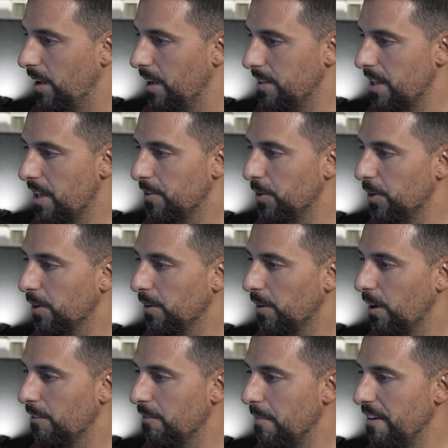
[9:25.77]
another
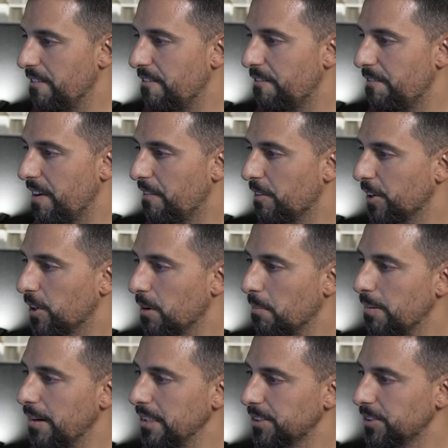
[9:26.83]
of my favorite
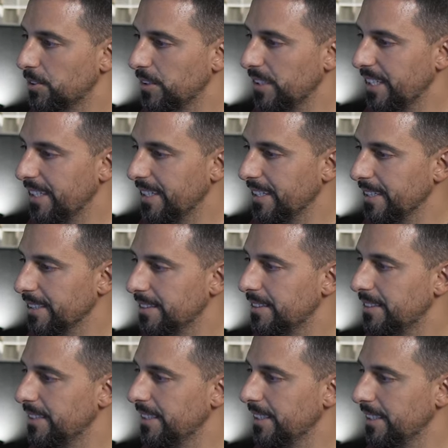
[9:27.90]
compressor is
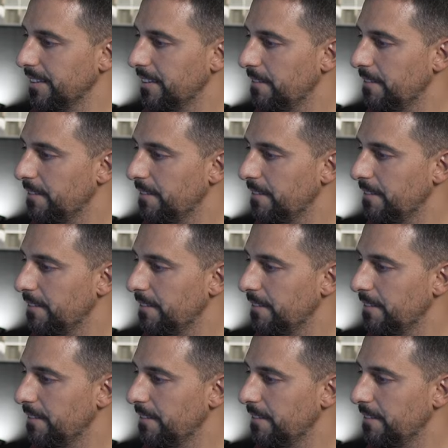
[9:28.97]
the